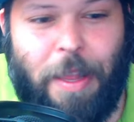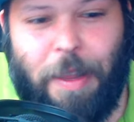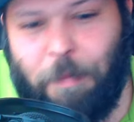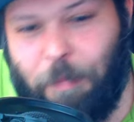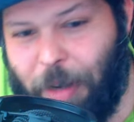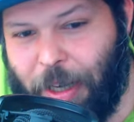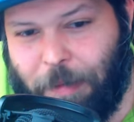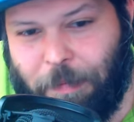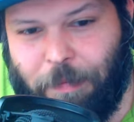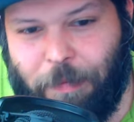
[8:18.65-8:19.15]

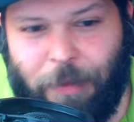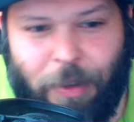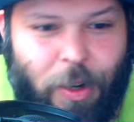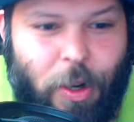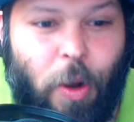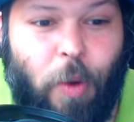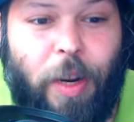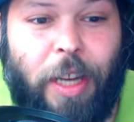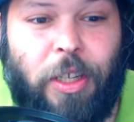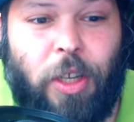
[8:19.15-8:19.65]
But
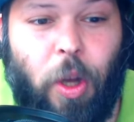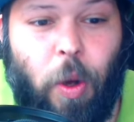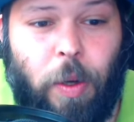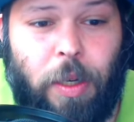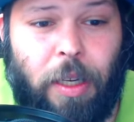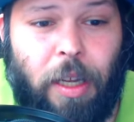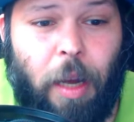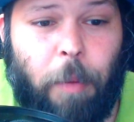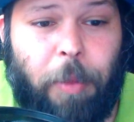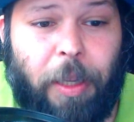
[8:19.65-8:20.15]
no need to go into
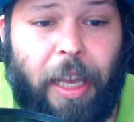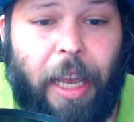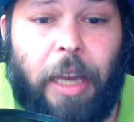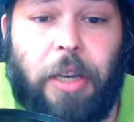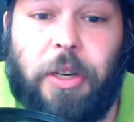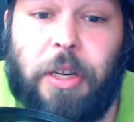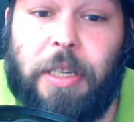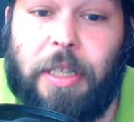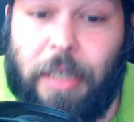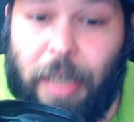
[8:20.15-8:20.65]

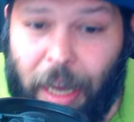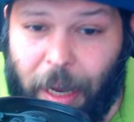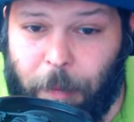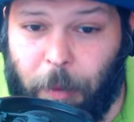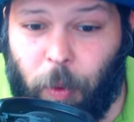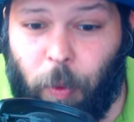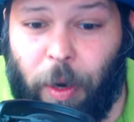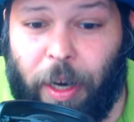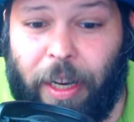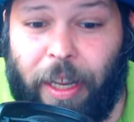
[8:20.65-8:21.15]
complications. I'm
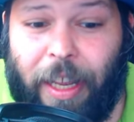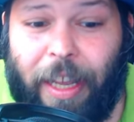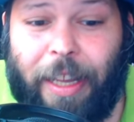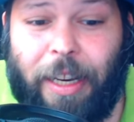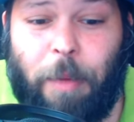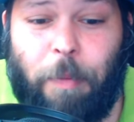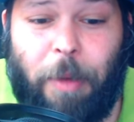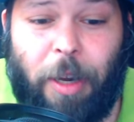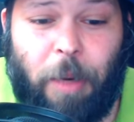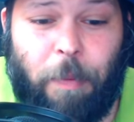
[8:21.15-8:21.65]
already in a
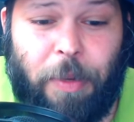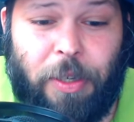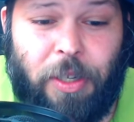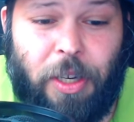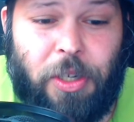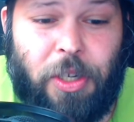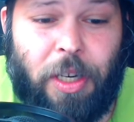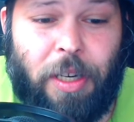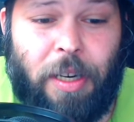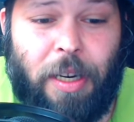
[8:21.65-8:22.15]
better
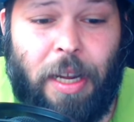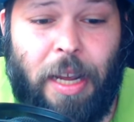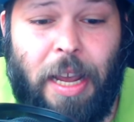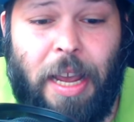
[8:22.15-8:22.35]
position.